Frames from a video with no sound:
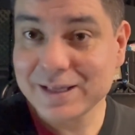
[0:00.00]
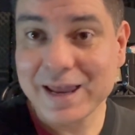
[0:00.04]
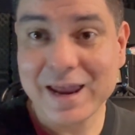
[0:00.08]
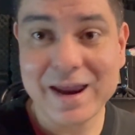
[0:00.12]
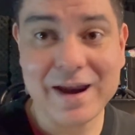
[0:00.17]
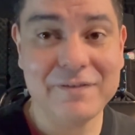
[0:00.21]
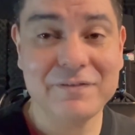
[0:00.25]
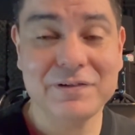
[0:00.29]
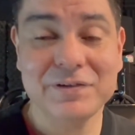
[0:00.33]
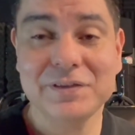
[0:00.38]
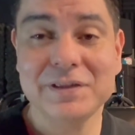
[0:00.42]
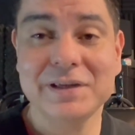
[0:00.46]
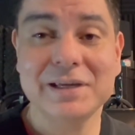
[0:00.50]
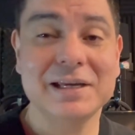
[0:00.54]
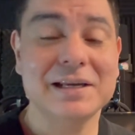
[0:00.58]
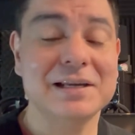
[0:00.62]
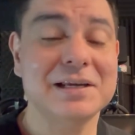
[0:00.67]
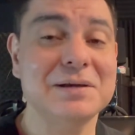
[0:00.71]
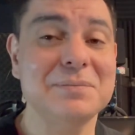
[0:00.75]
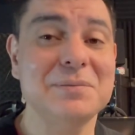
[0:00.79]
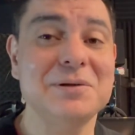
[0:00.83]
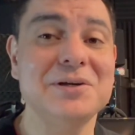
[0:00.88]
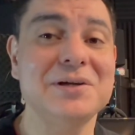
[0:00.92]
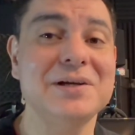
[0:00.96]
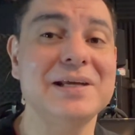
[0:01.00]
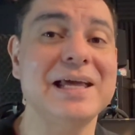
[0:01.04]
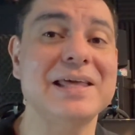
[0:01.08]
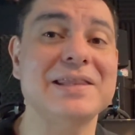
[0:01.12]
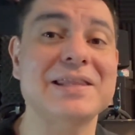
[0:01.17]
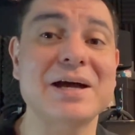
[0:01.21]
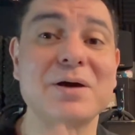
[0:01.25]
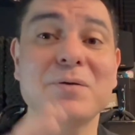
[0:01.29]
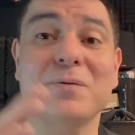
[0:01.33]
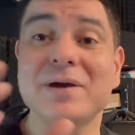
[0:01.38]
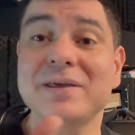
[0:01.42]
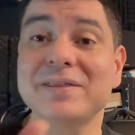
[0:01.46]
Everything can communicate
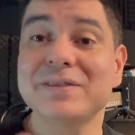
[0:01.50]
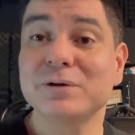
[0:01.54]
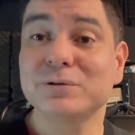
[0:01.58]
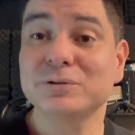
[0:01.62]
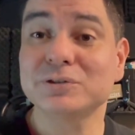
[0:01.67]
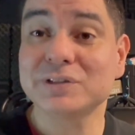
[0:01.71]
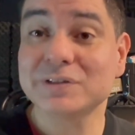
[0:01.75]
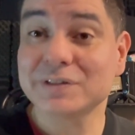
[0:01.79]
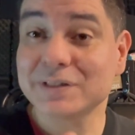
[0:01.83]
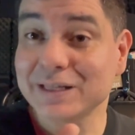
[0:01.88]
that way. Those